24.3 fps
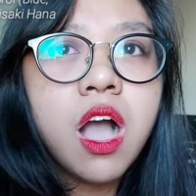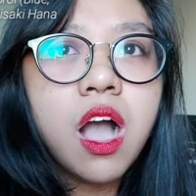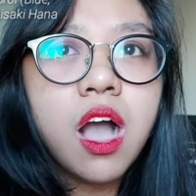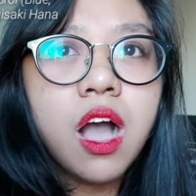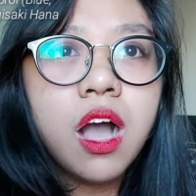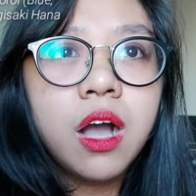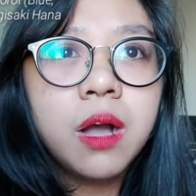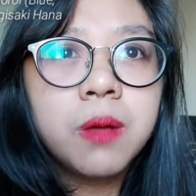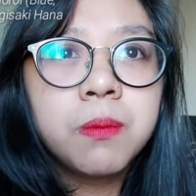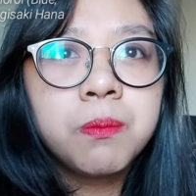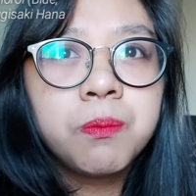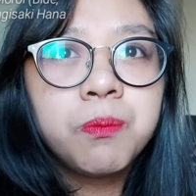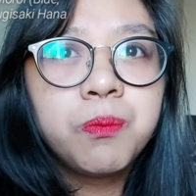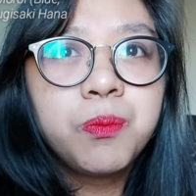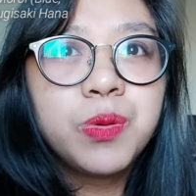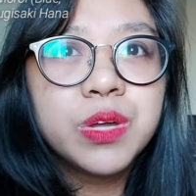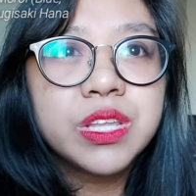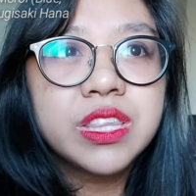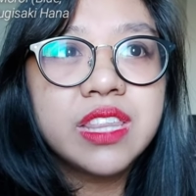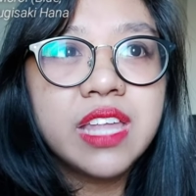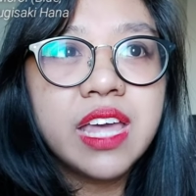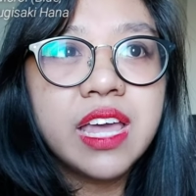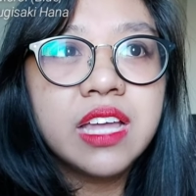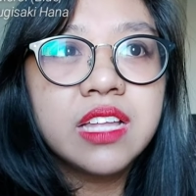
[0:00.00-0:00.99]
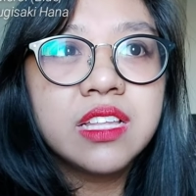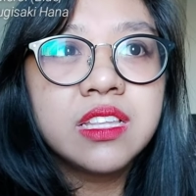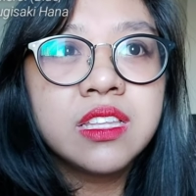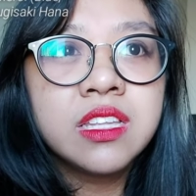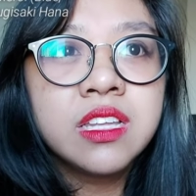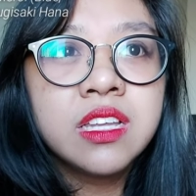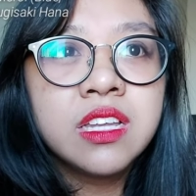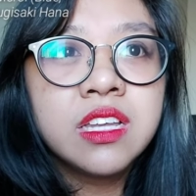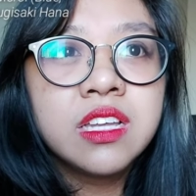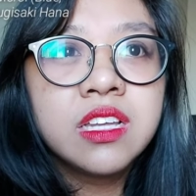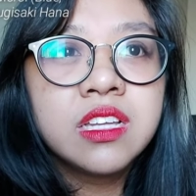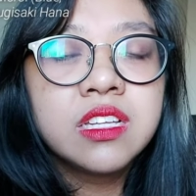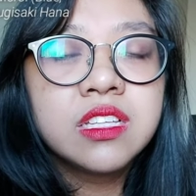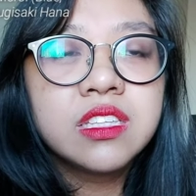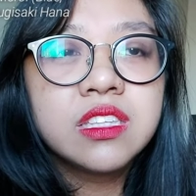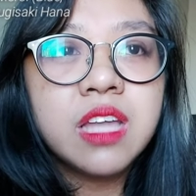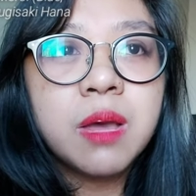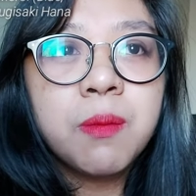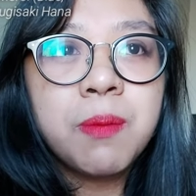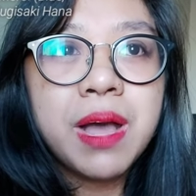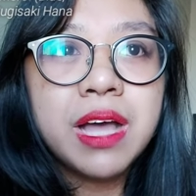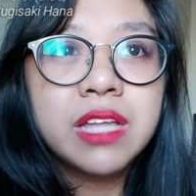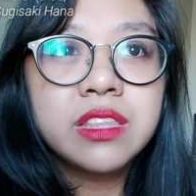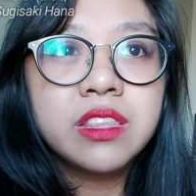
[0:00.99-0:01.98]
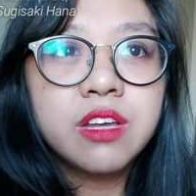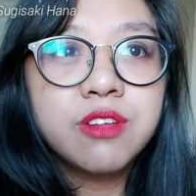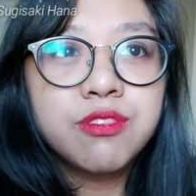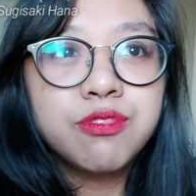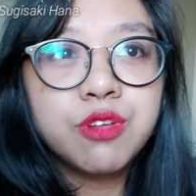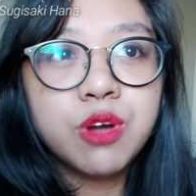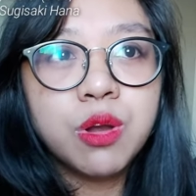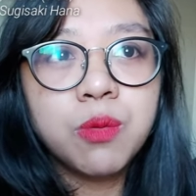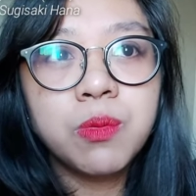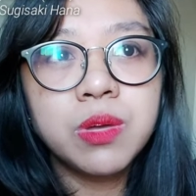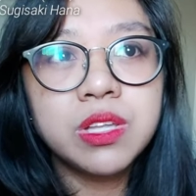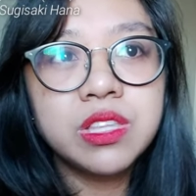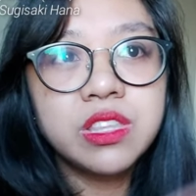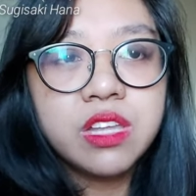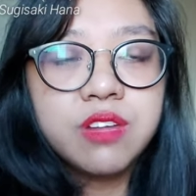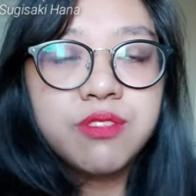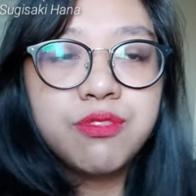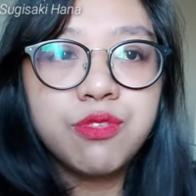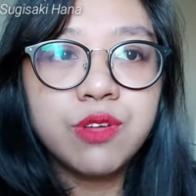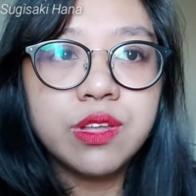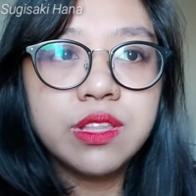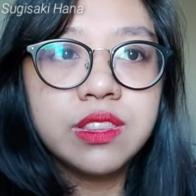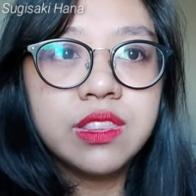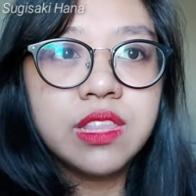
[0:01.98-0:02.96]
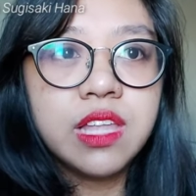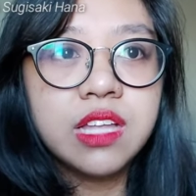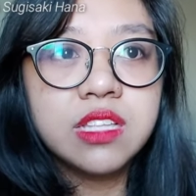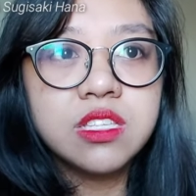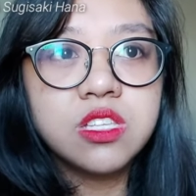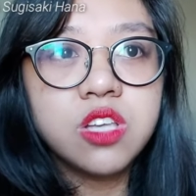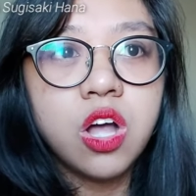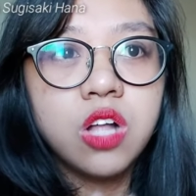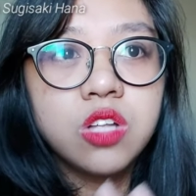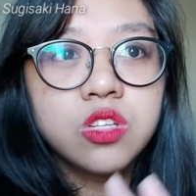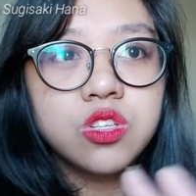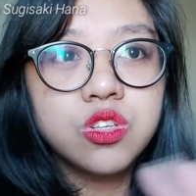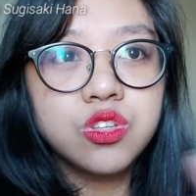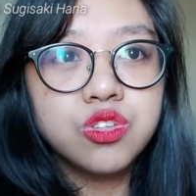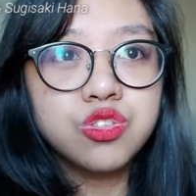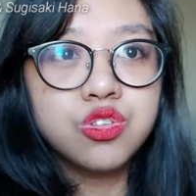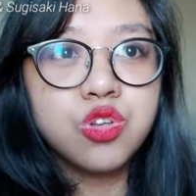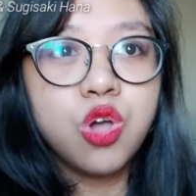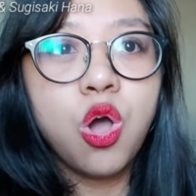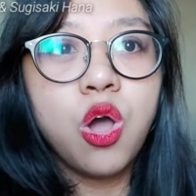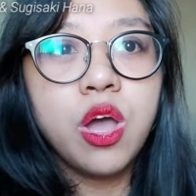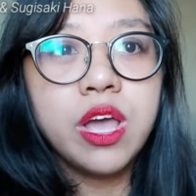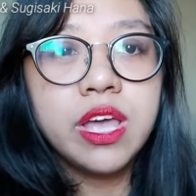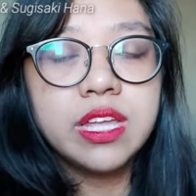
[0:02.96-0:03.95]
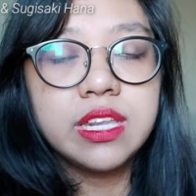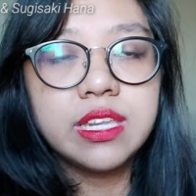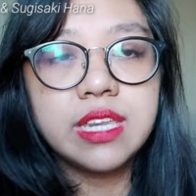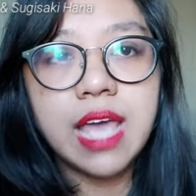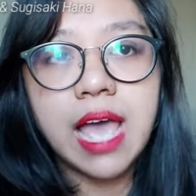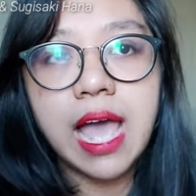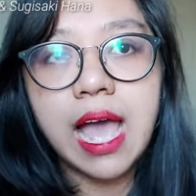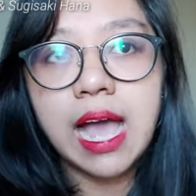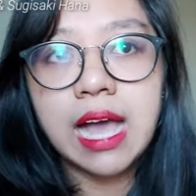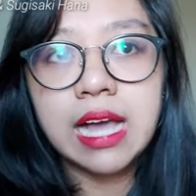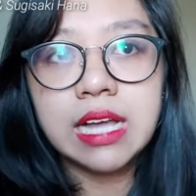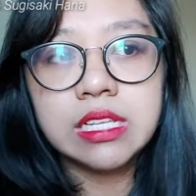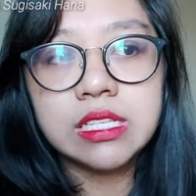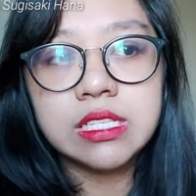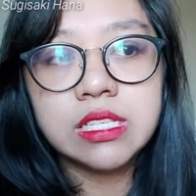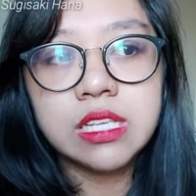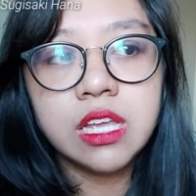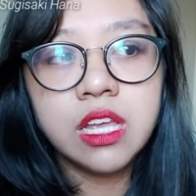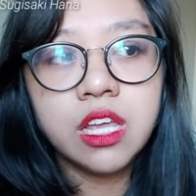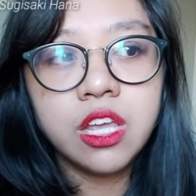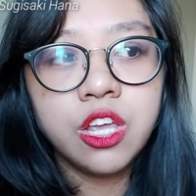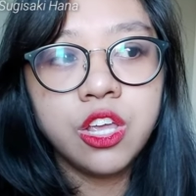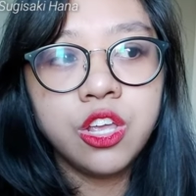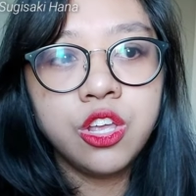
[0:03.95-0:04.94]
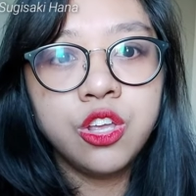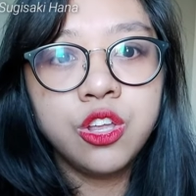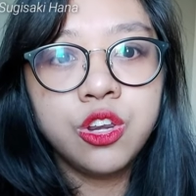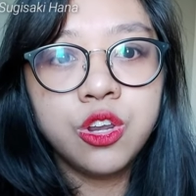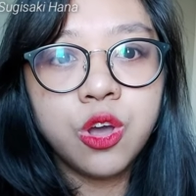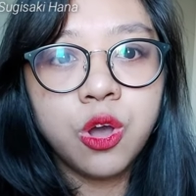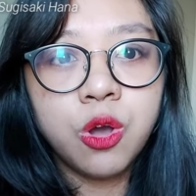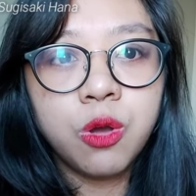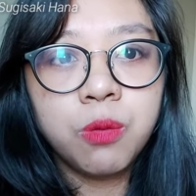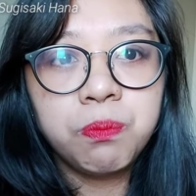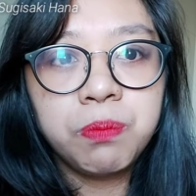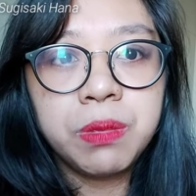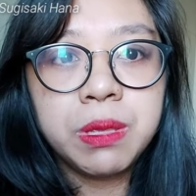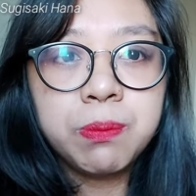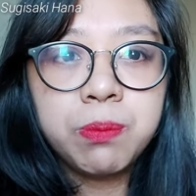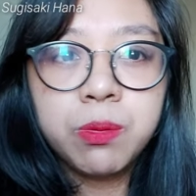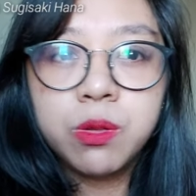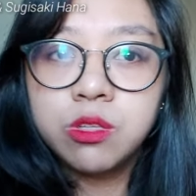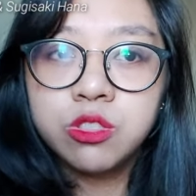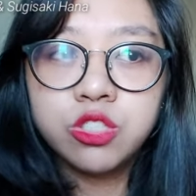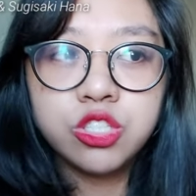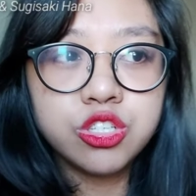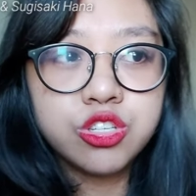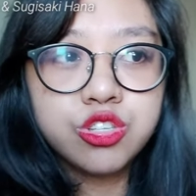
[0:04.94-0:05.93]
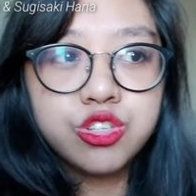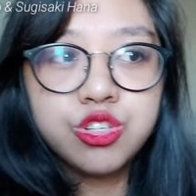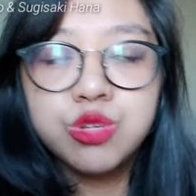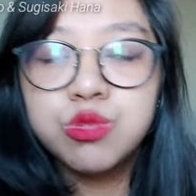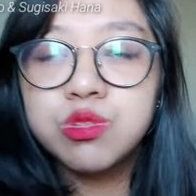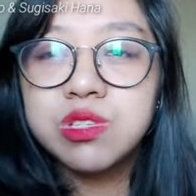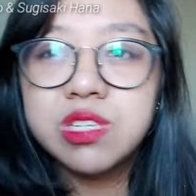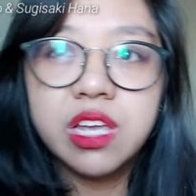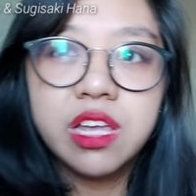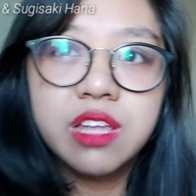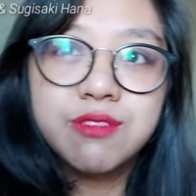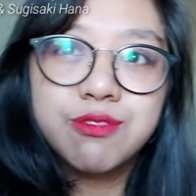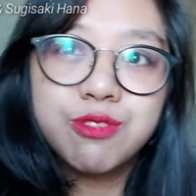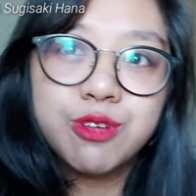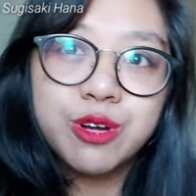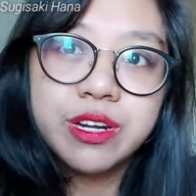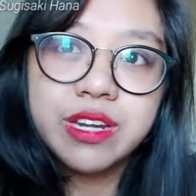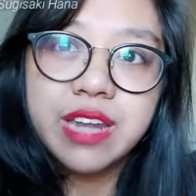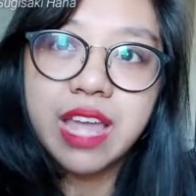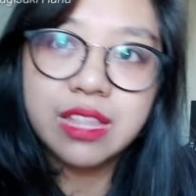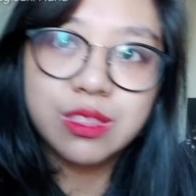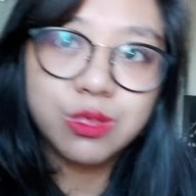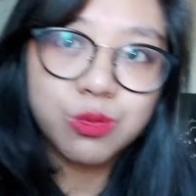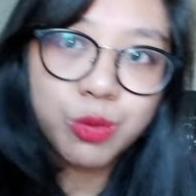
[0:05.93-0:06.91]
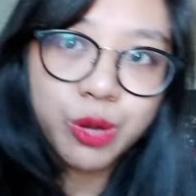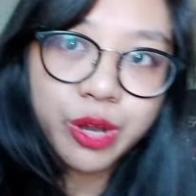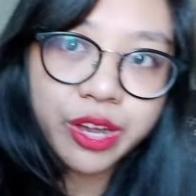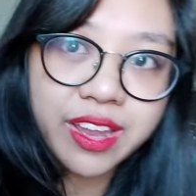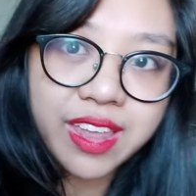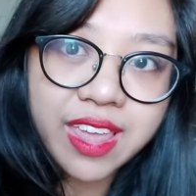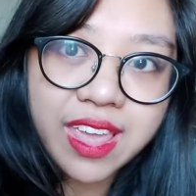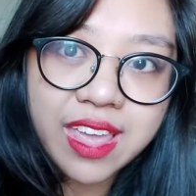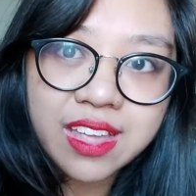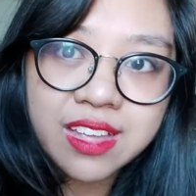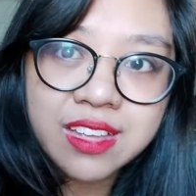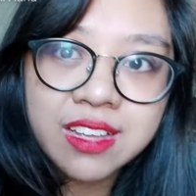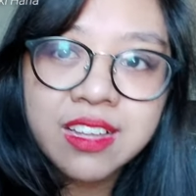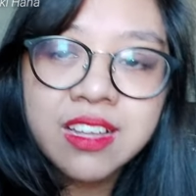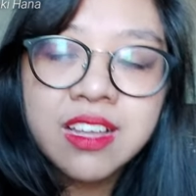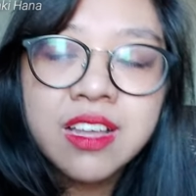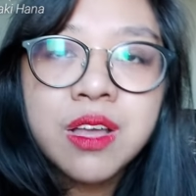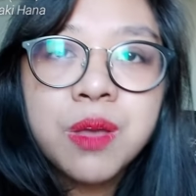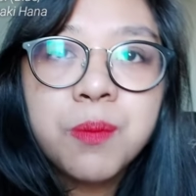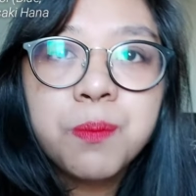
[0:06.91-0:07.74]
But then Tabata, from a different lens, also saw it as, you know, people just using it for networking,